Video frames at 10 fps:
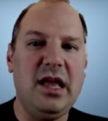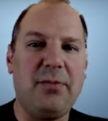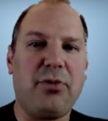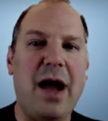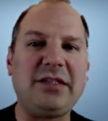
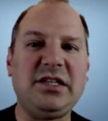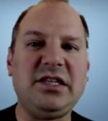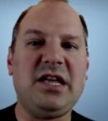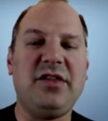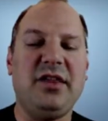
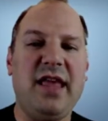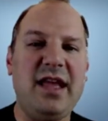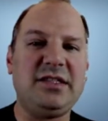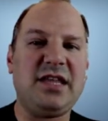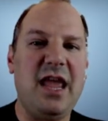processes on the
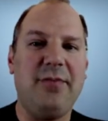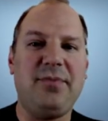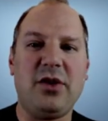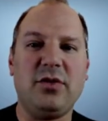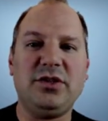landscape
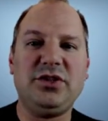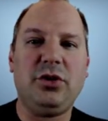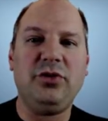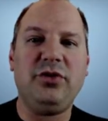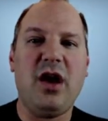that are a
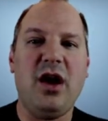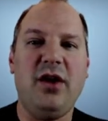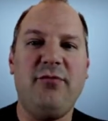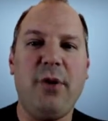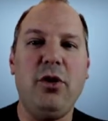result
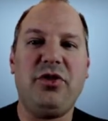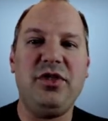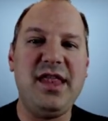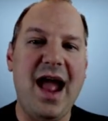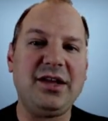of both
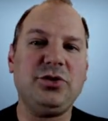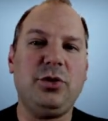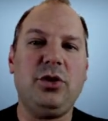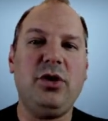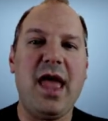
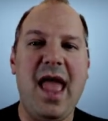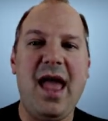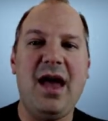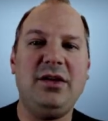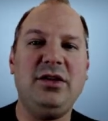natural
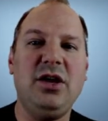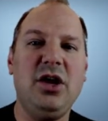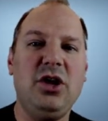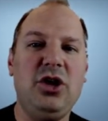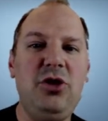and
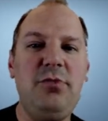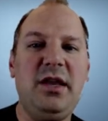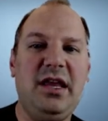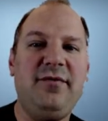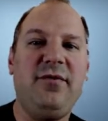
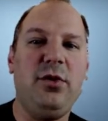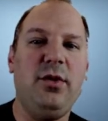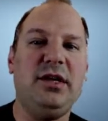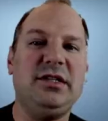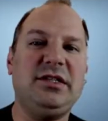
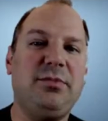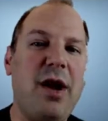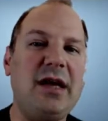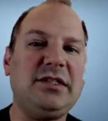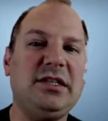human-influenced
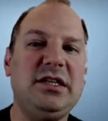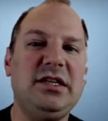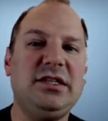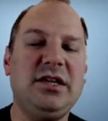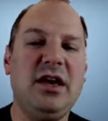
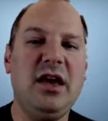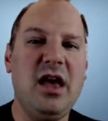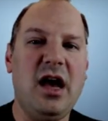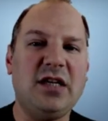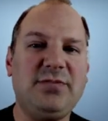processes,
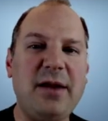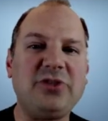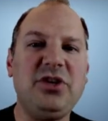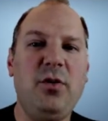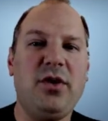
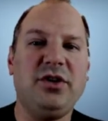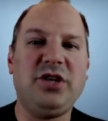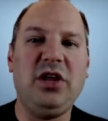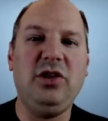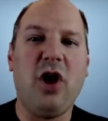especially where there's
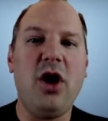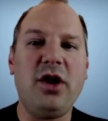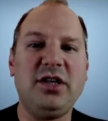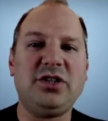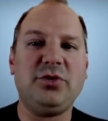a long
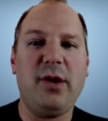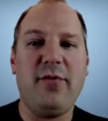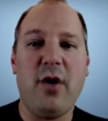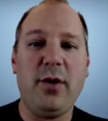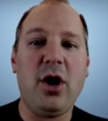history of
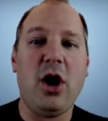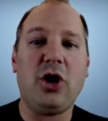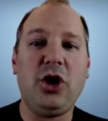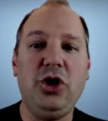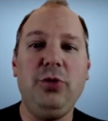what we call
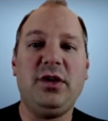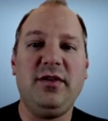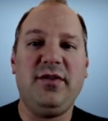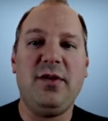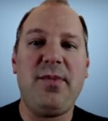
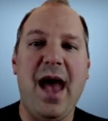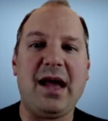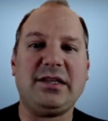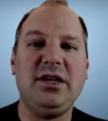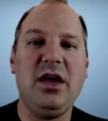cumulative impacts.